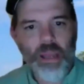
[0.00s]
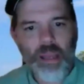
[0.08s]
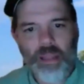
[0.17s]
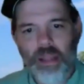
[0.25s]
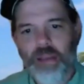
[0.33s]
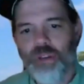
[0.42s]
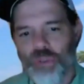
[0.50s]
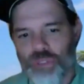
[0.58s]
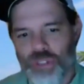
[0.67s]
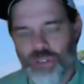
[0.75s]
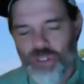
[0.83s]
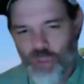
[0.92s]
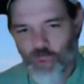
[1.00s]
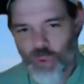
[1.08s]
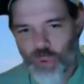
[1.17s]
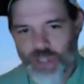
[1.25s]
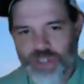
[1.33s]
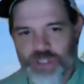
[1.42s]
And then using
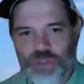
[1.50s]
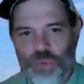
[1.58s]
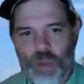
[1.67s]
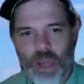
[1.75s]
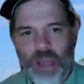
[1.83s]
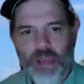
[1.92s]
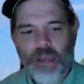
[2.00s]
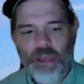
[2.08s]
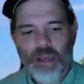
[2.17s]
stories as a way